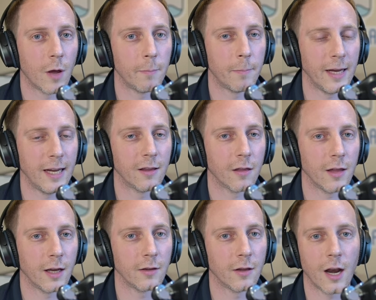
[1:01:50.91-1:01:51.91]
and be the
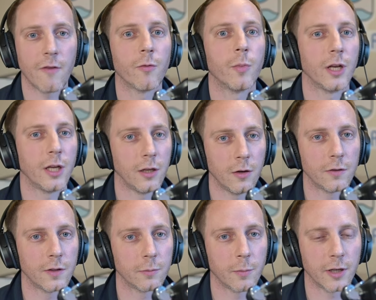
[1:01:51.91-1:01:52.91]
thing that everybody
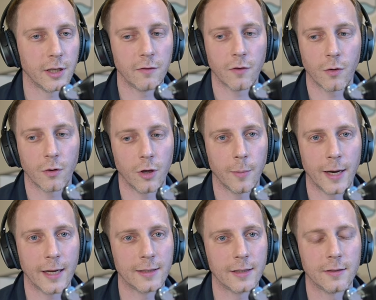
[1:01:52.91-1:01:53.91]
uses by default on
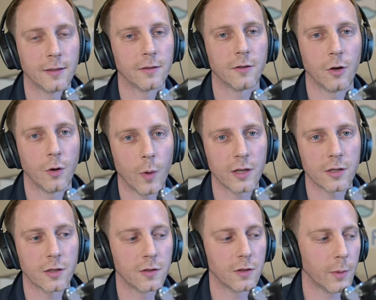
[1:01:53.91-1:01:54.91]
Kubernetes, and there's no
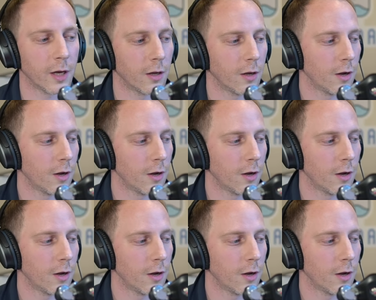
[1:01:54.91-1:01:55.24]
question to it.